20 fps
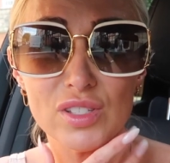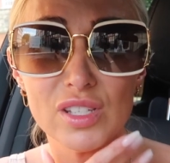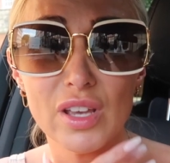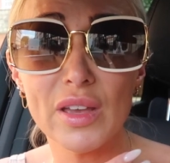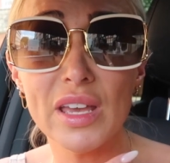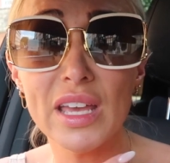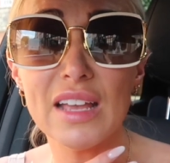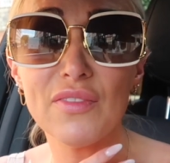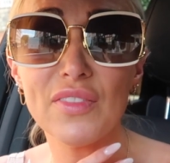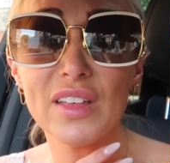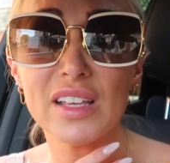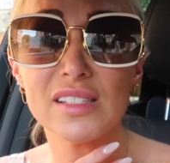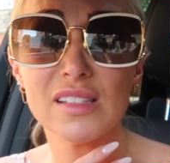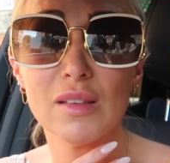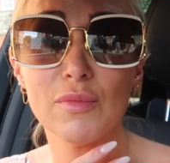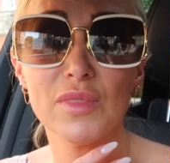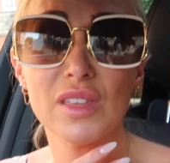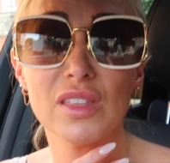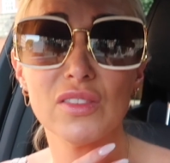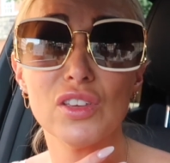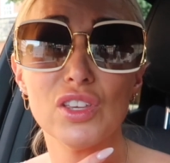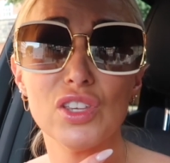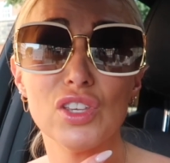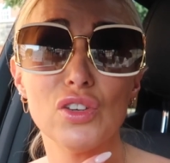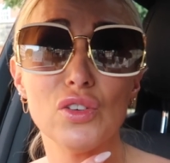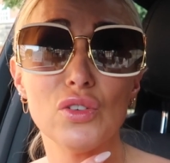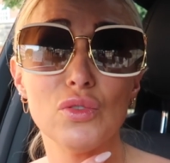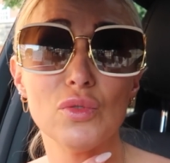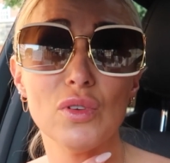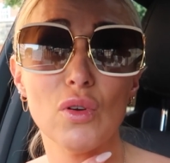So if that's something that
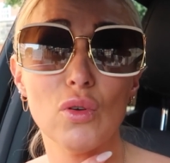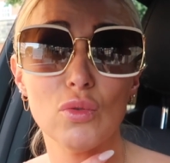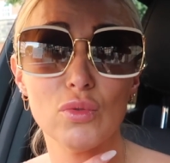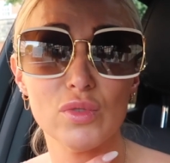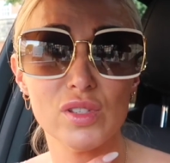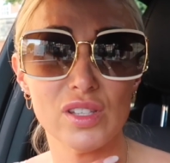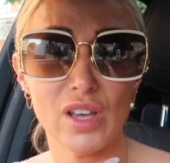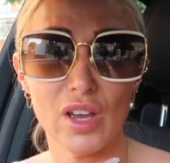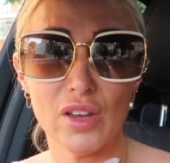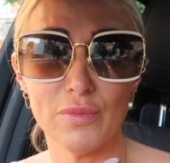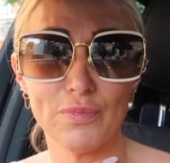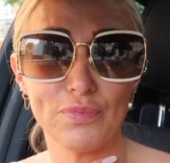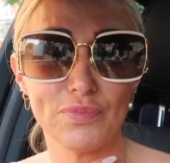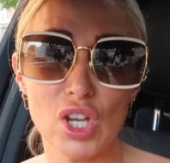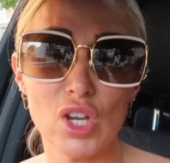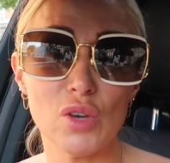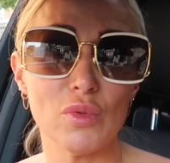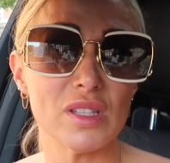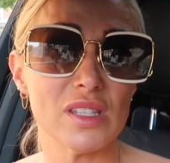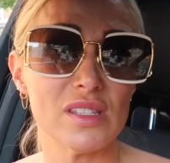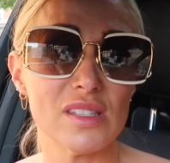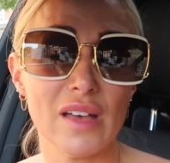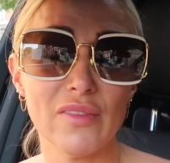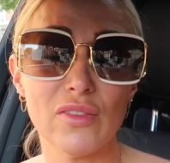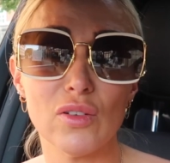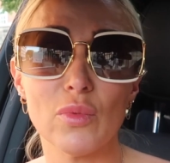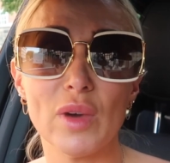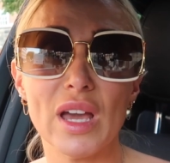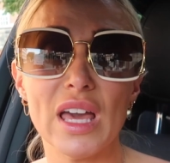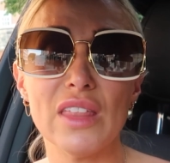you also do and
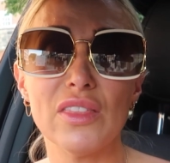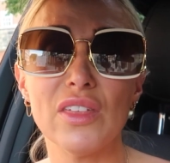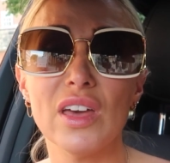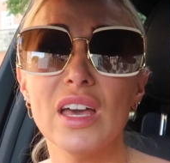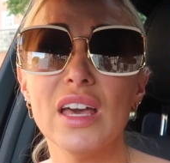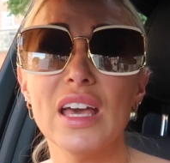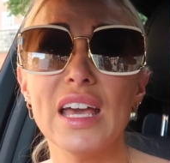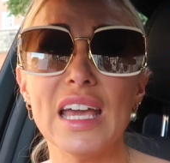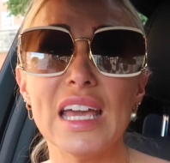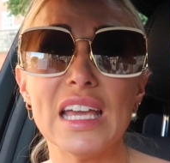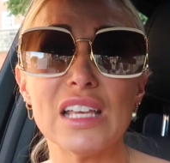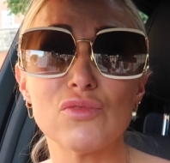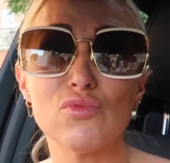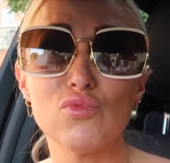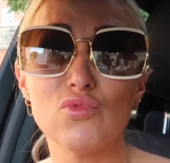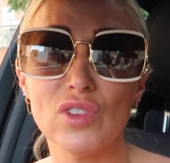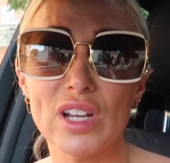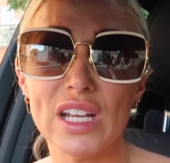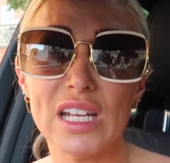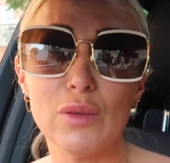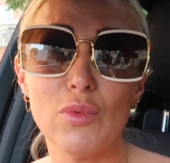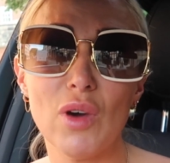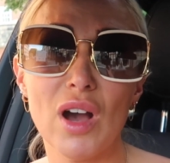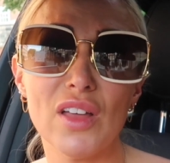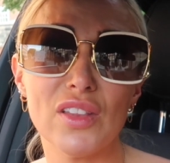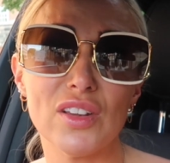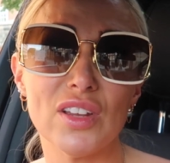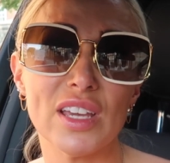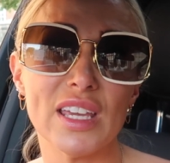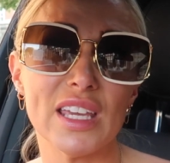suffer with, it's really
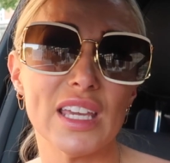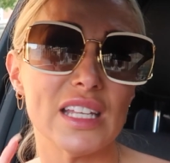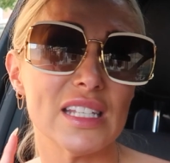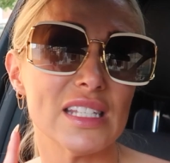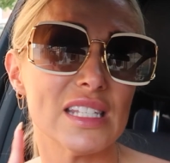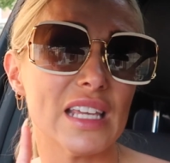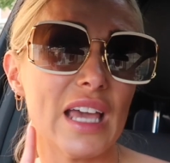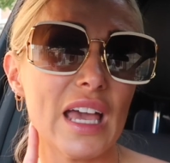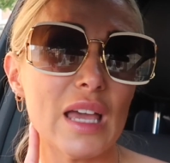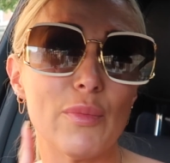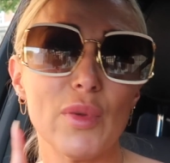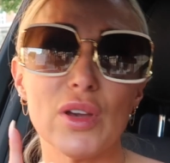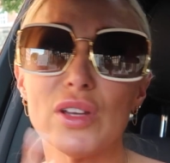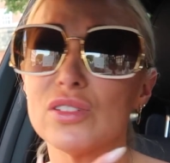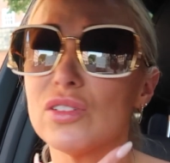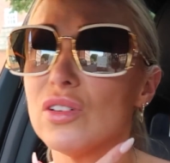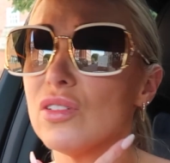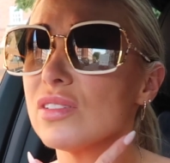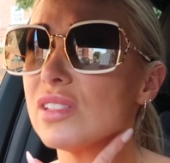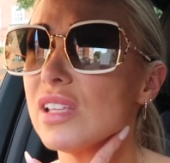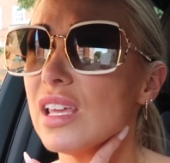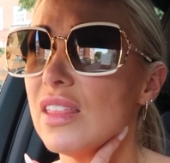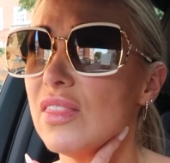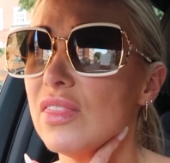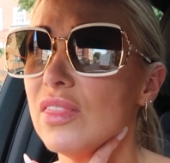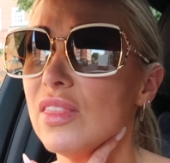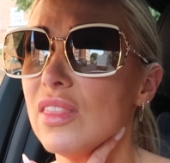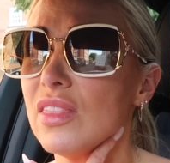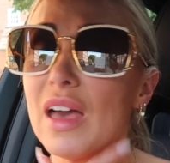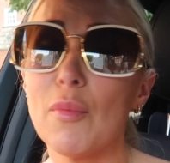worth looking into getting Botox
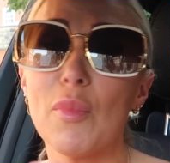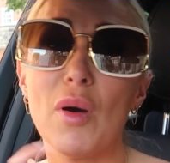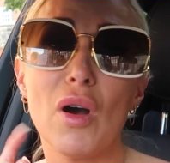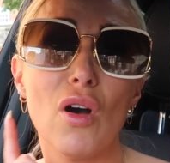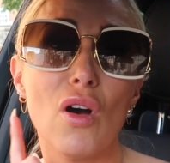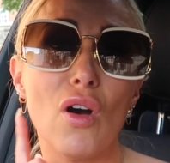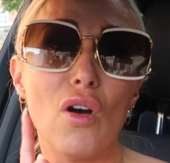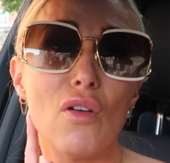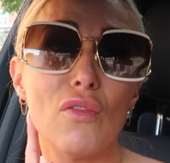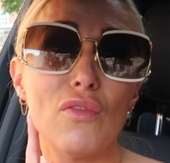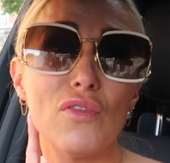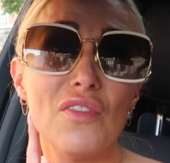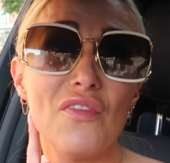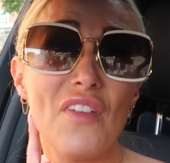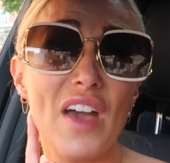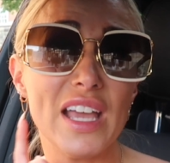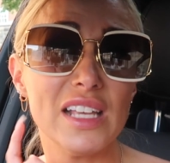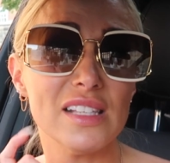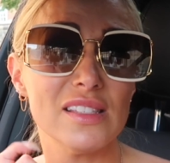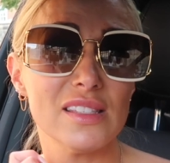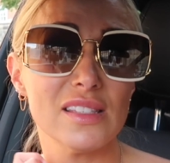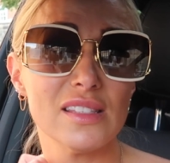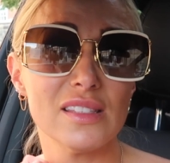in that part of the face.